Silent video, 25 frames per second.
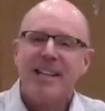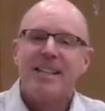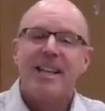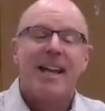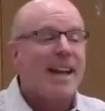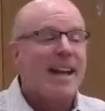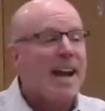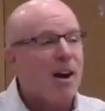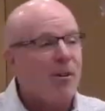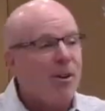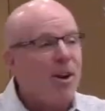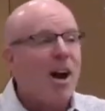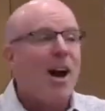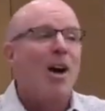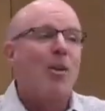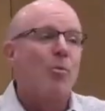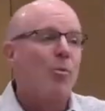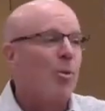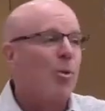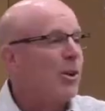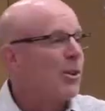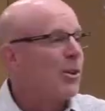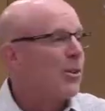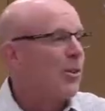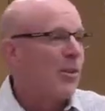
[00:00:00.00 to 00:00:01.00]
Yet, how
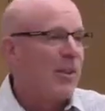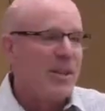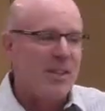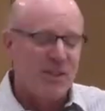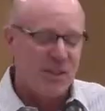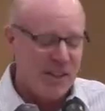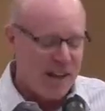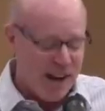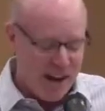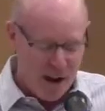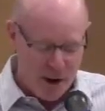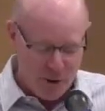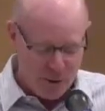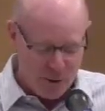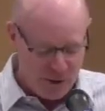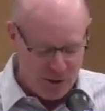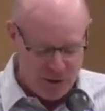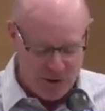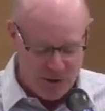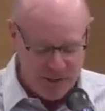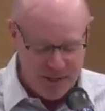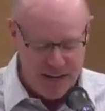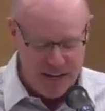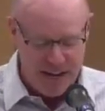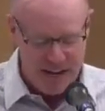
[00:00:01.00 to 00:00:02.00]
God worked things
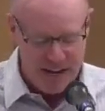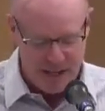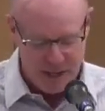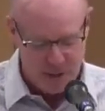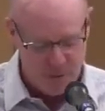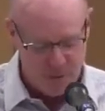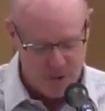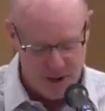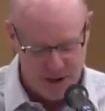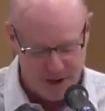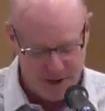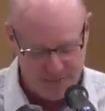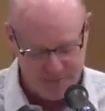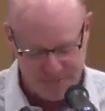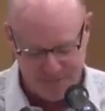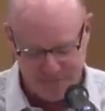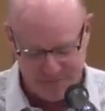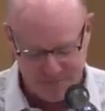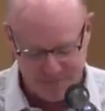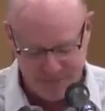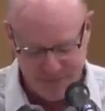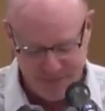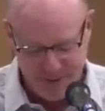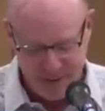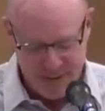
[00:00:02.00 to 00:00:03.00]
out anyway.
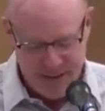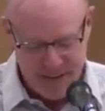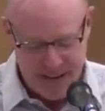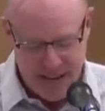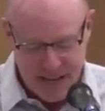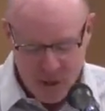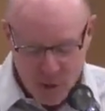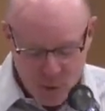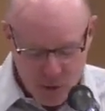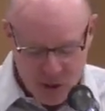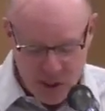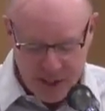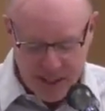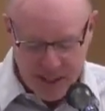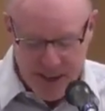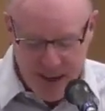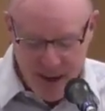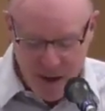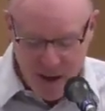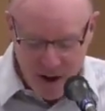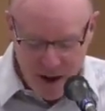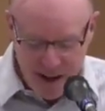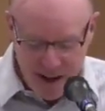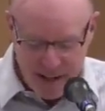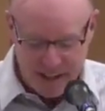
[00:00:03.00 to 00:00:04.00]
And it was a
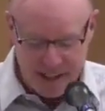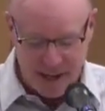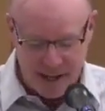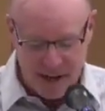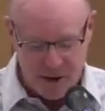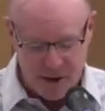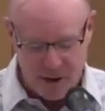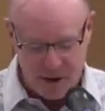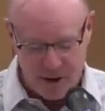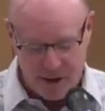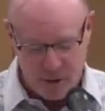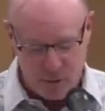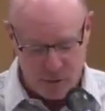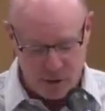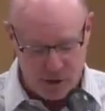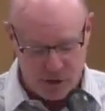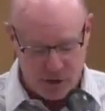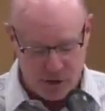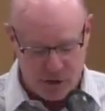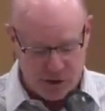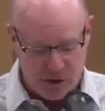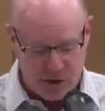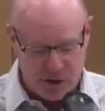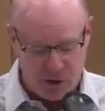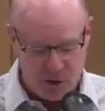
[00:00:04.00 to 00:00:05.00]
chaotic area,
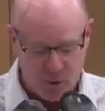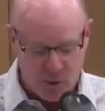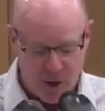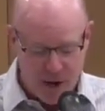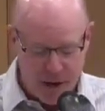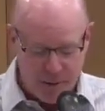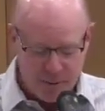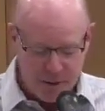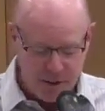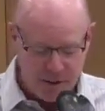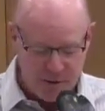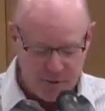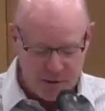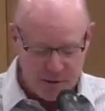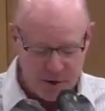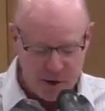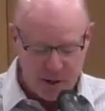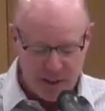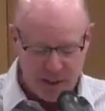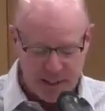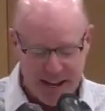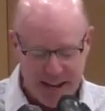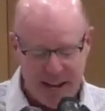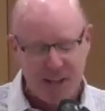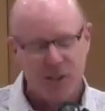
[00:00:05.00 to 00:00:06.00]
which is described in the
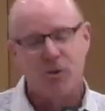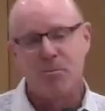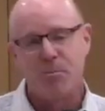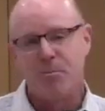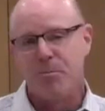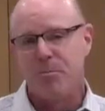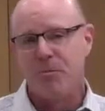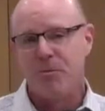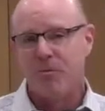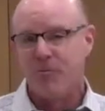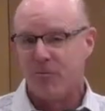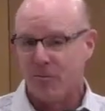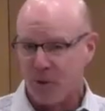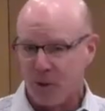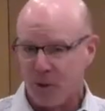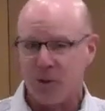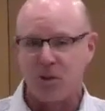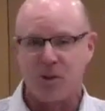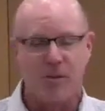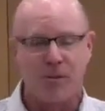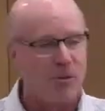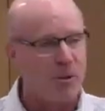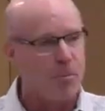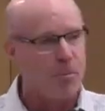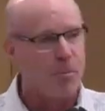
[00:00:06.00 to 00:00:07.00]
very last
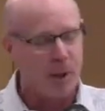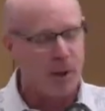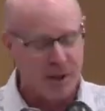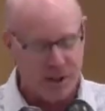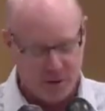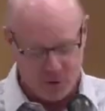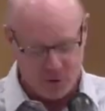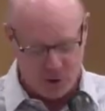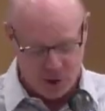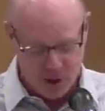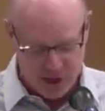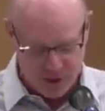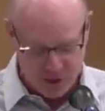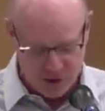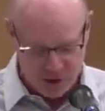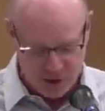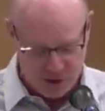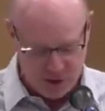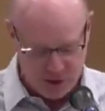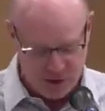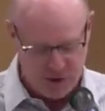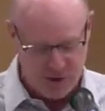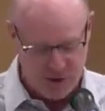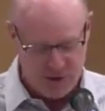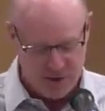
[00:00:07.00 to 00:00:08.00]
verse of the book of
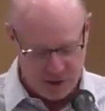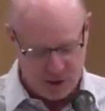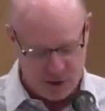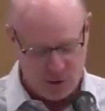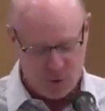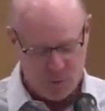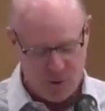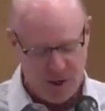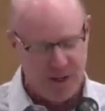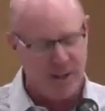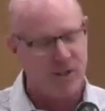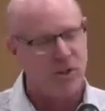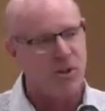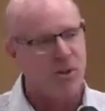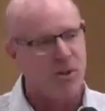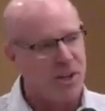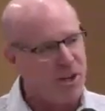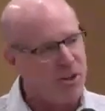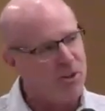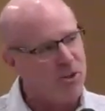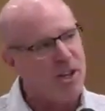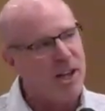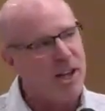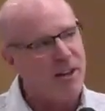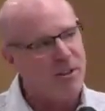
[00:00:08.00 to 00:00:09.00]
Judges this way. So
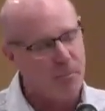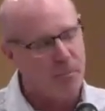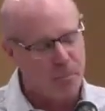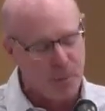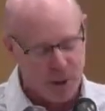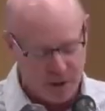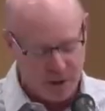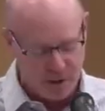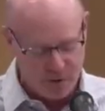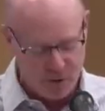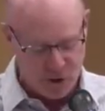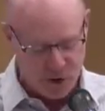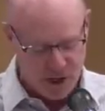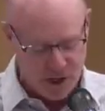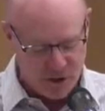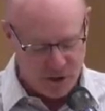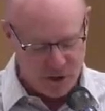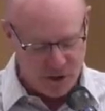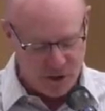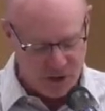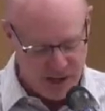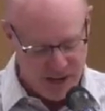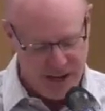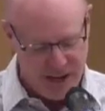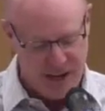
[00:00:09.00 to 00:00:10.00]
here's how the book of
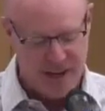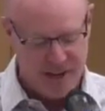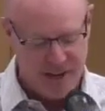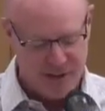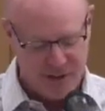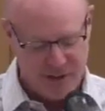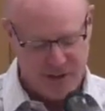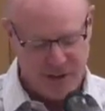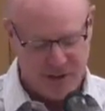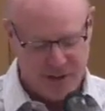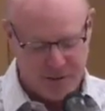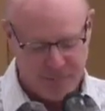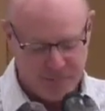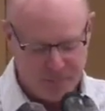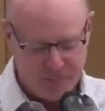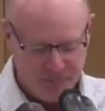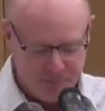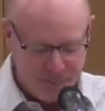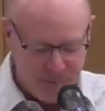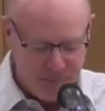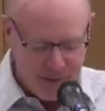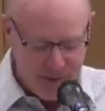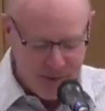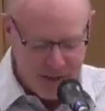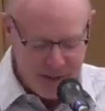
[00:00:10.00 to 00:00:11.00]
Judges ends
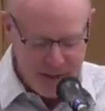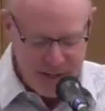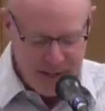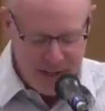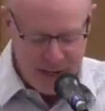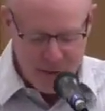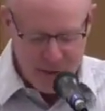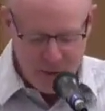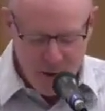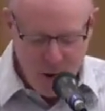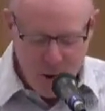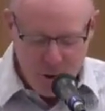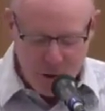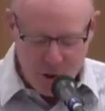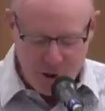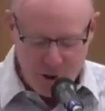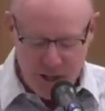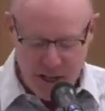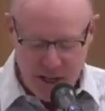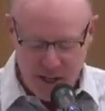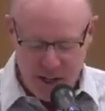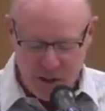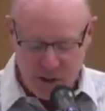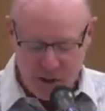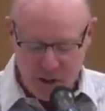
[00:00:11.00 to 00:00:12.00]
In those
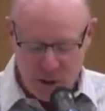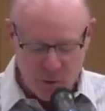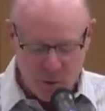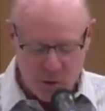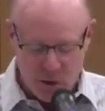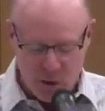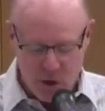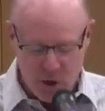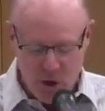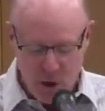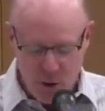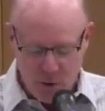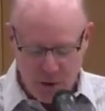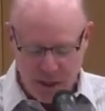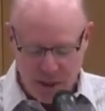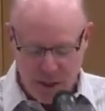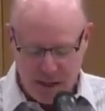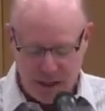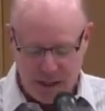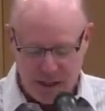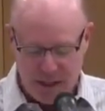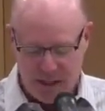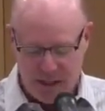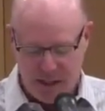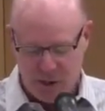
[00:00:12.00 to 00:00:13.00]
days, there was no
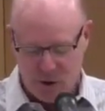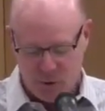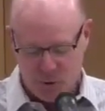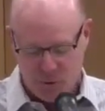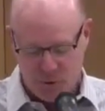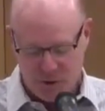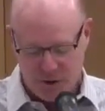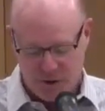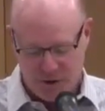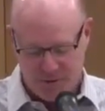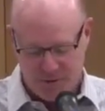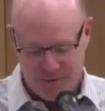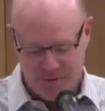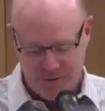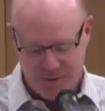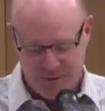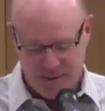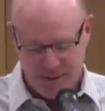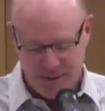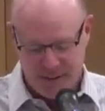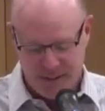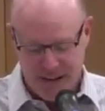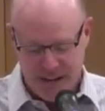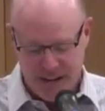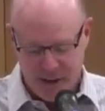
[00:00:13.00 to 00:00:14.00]
king in Israel
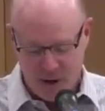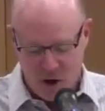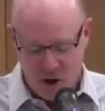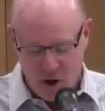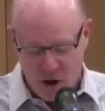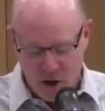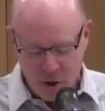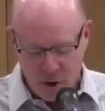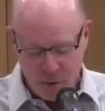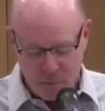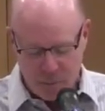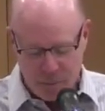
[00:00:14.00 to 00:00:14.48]
and all